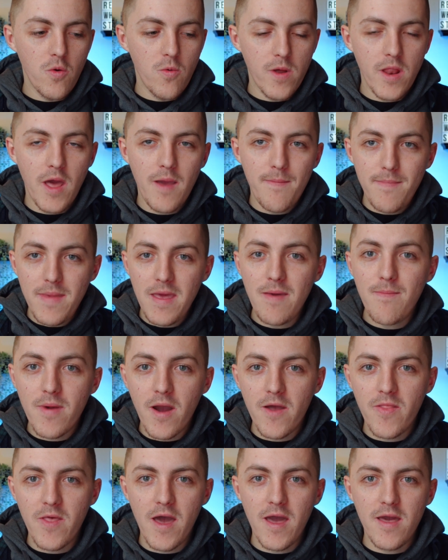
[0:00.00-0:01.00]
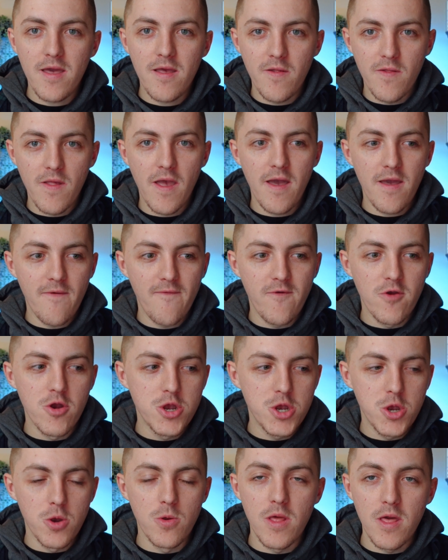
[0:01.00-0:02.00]
what I mean by that is that if you're
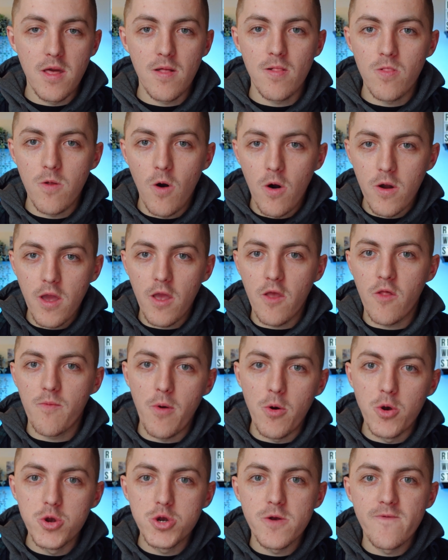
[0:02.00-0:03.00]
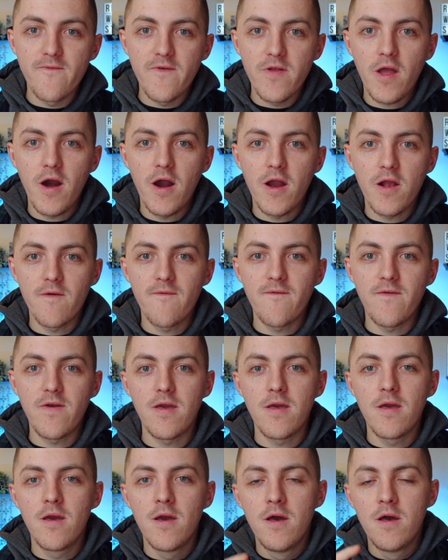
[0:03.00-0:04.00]
shooting long exposure
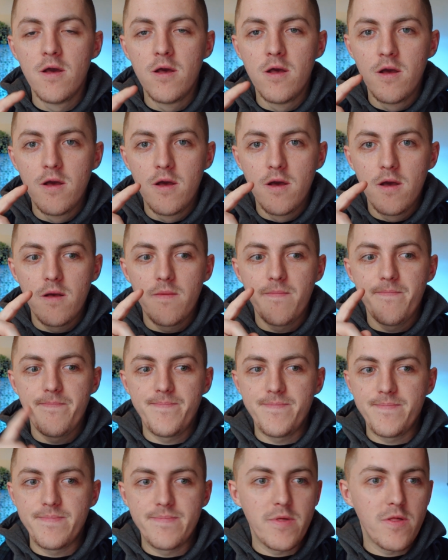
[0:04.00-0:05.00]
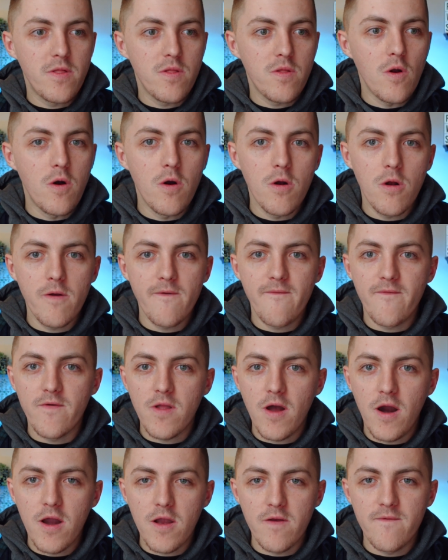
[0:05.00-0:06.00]
photography, star
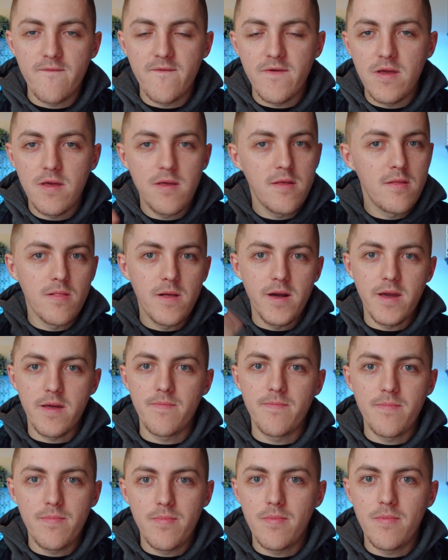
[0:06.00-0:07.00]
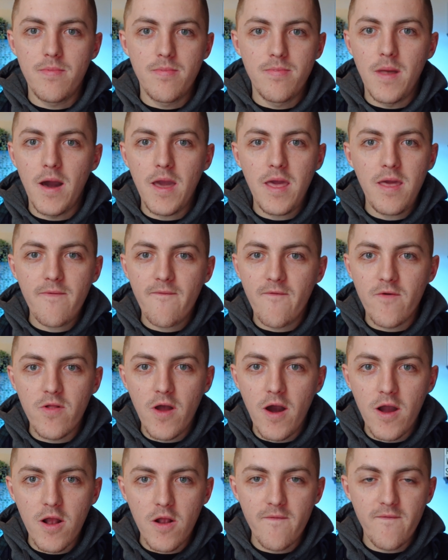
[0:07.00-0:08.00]
photography, like night
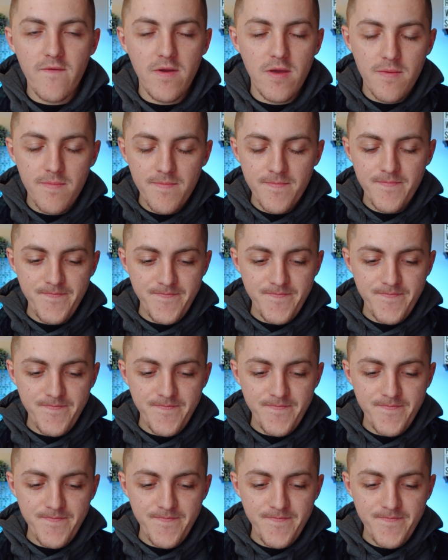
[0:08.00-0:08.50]
photography,